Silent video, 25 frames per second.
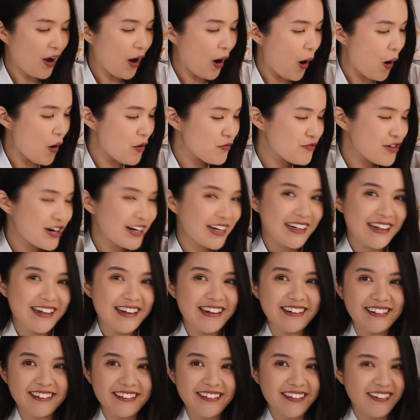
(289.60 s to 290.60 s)
Over
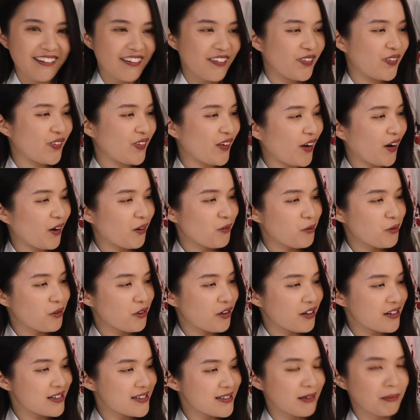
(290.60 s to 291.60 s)
here, there
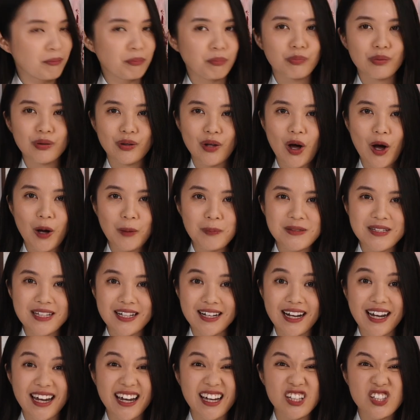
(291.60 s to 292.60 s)
were some blobs that
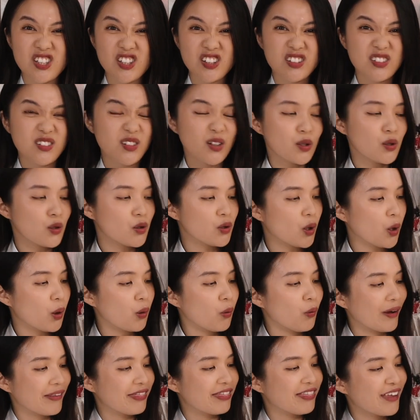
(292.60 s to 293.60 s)
I actually didn't know
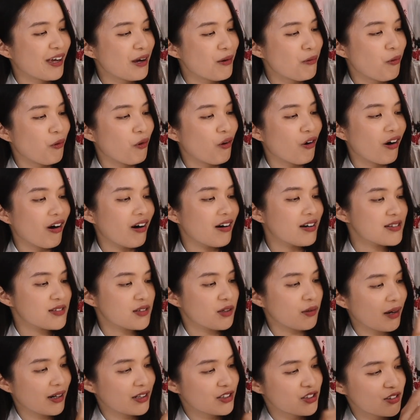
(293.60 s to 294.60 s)
what they were,
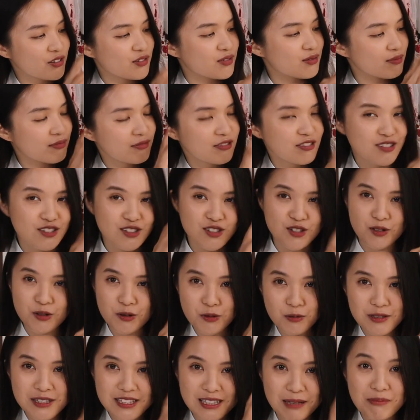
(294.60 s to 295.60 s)
so I just
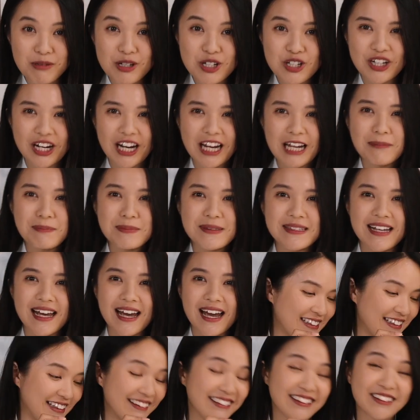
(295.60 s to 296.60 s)
drew some shapes.
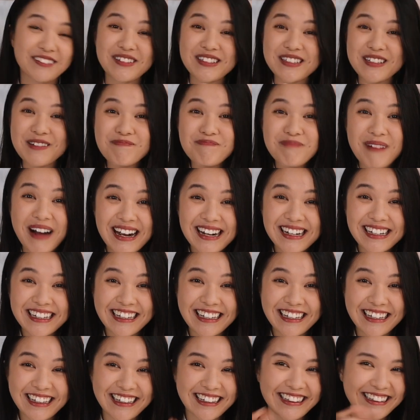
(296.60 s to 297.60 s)
And there were some
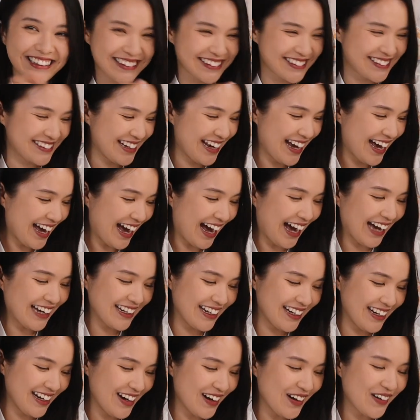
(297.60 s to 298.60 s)
monkeys! I
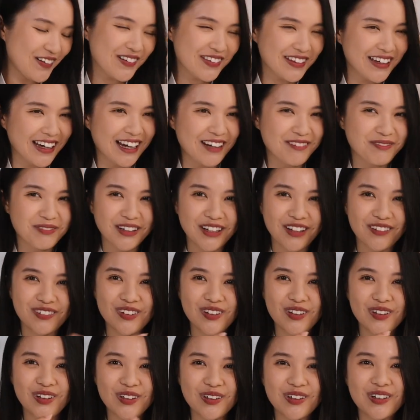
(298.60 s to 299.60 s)
didn't know that, but if
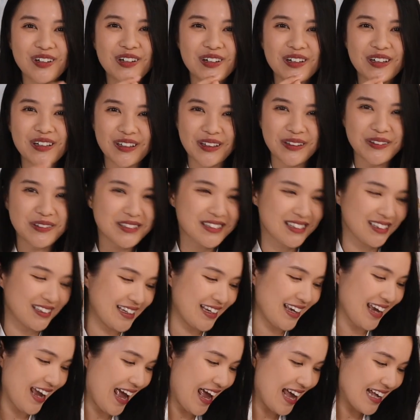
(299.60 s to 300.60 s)
you look
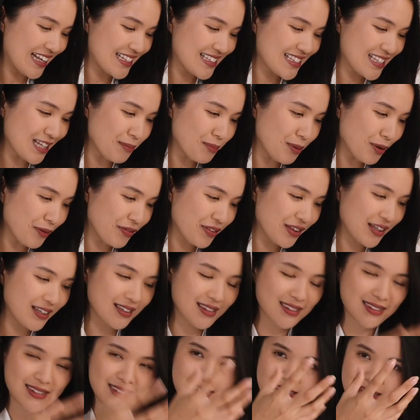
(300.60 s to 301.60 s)
closely, some of
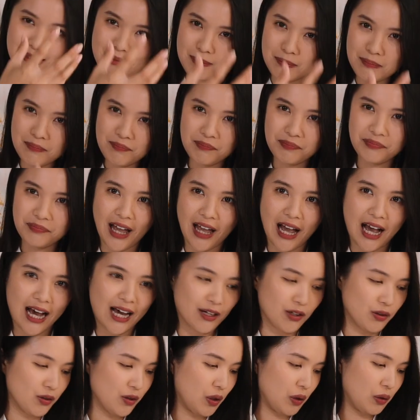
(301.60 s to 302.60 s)
these, I
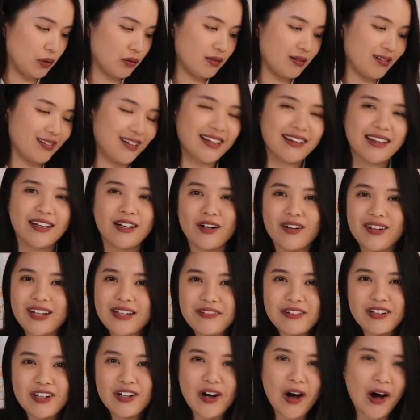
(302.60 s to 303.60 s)
don't know, they're not
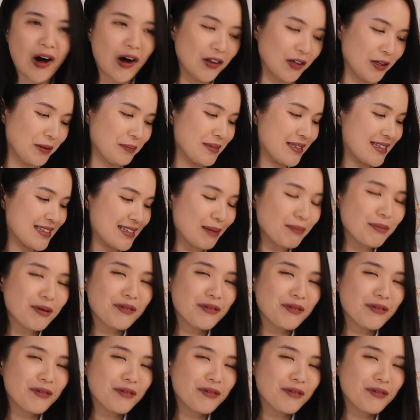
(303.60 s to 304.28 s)
even columns. Some